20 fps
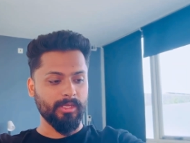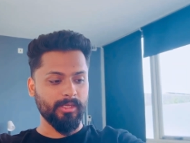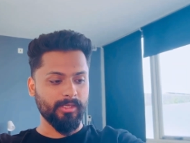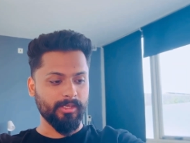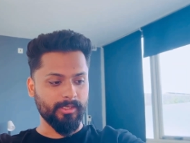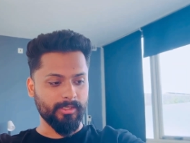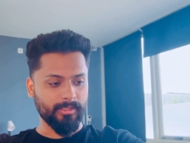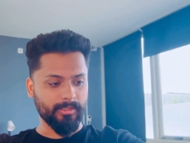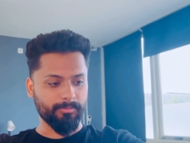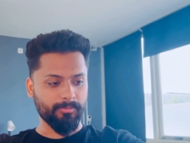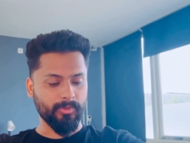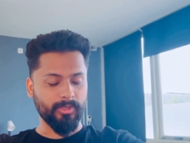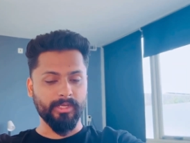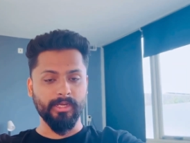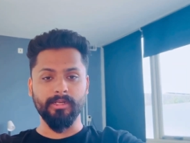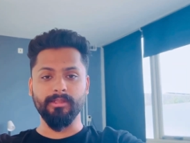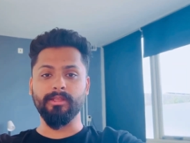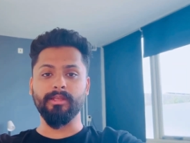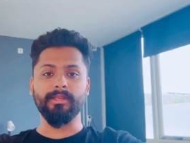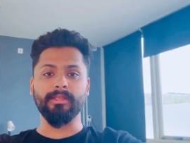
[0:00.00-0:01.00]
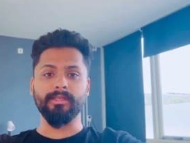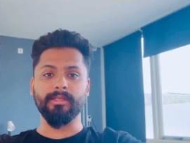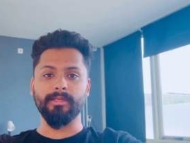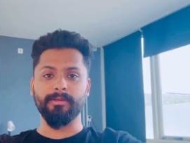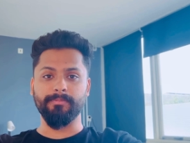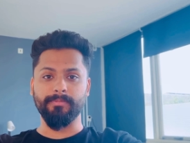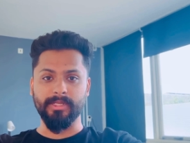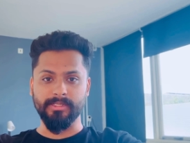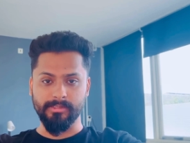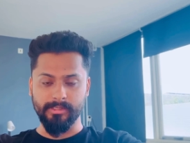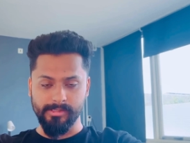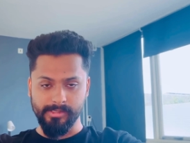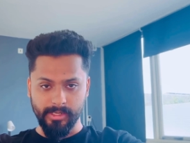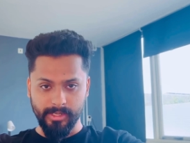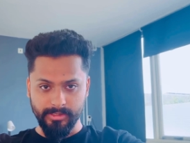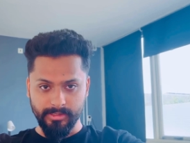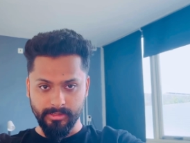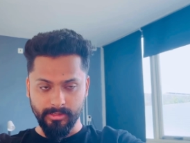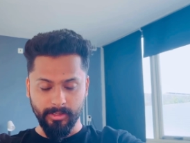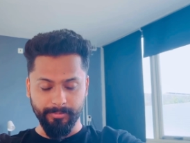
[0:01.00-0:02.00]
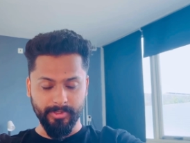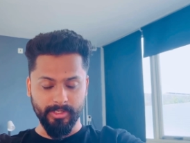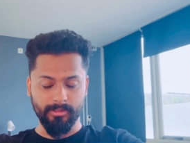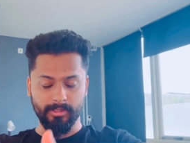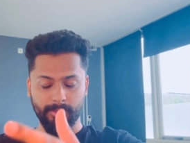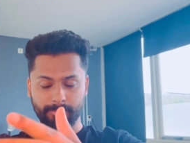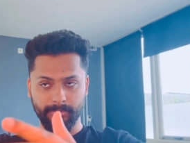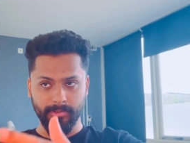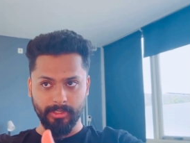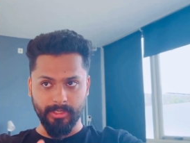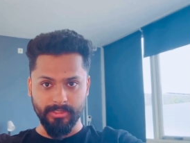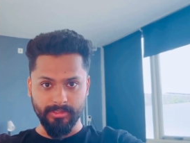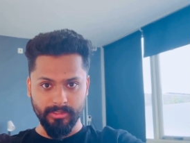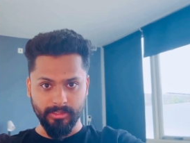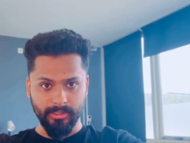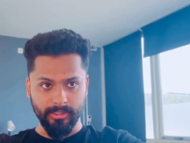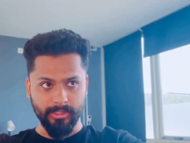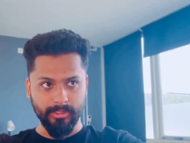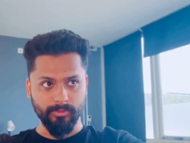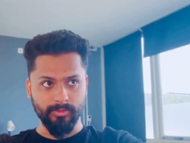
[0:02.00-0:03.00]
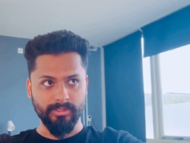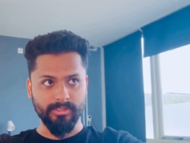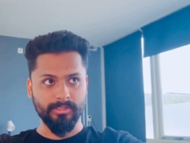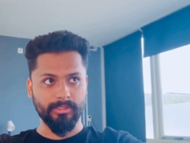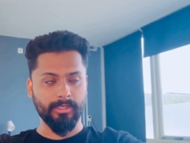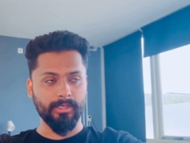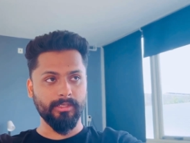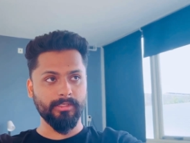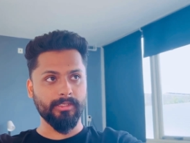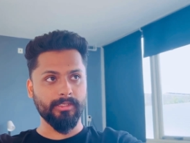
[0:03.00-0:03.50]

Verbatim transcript: Pulikaranki message, I mean, number I sent on Instagram,